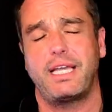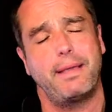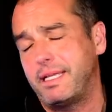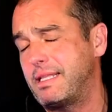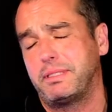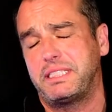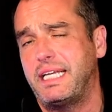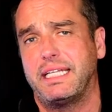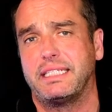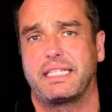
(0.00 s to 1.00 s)
can't make that
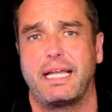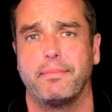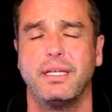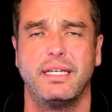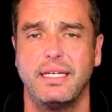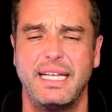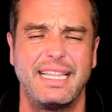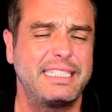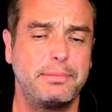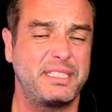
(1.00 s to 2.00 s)
mistake in this game.
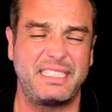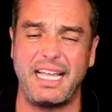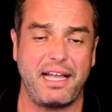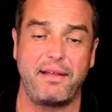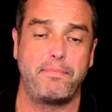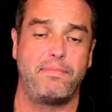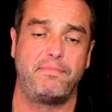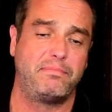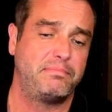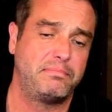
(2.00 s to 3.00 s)
That's a mistake I
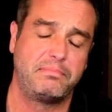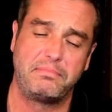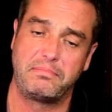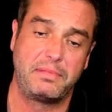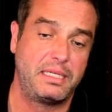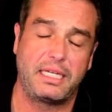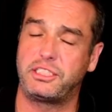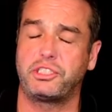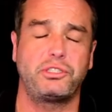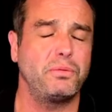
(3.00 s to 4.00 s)

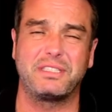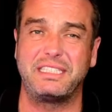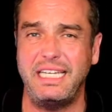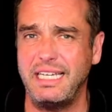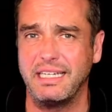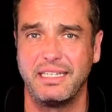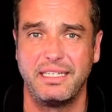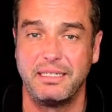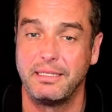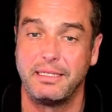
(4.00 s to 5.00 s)
just don't see.
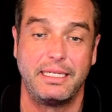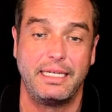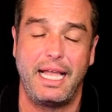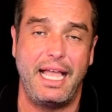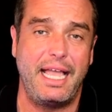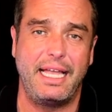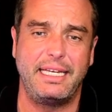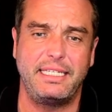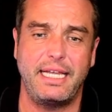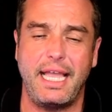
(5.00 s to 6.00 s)

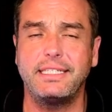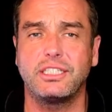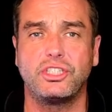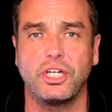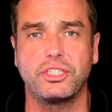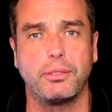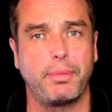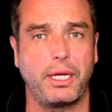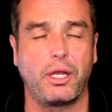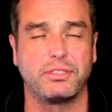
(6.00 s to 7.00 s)
And you hate to judge
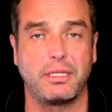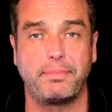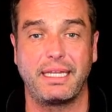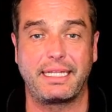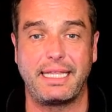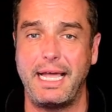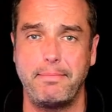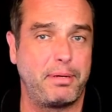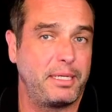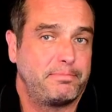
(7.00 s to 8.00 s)
somebody on something like
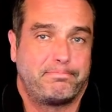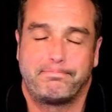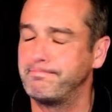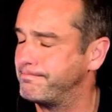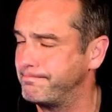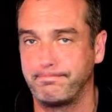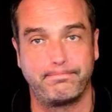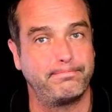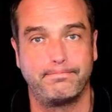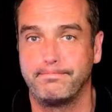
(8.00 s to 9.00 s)
that, but
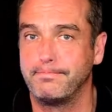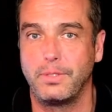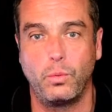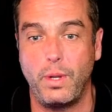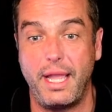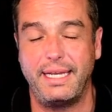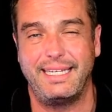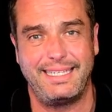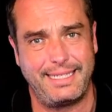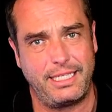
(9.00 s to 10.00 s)
when
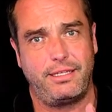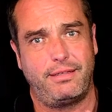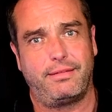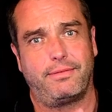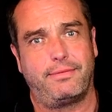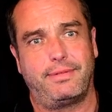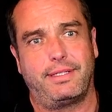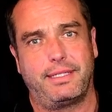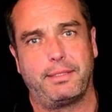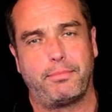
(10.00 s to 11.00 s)

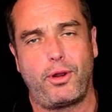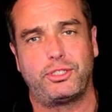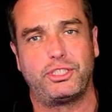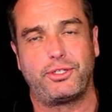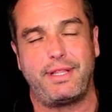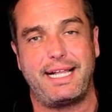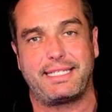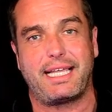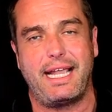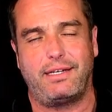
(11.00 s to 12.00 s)
the margins are that
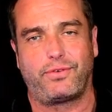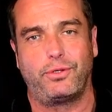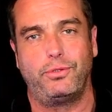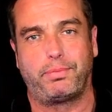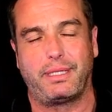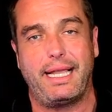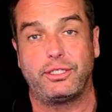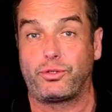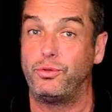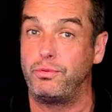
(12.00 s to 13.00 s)
tight for who
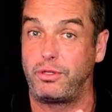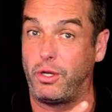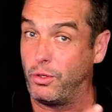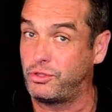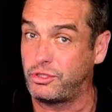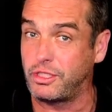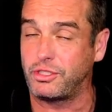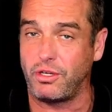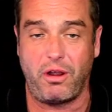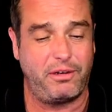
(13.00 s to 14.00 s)
plays or who goes to
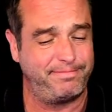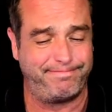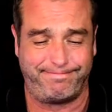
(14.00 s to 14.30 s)
Qatar,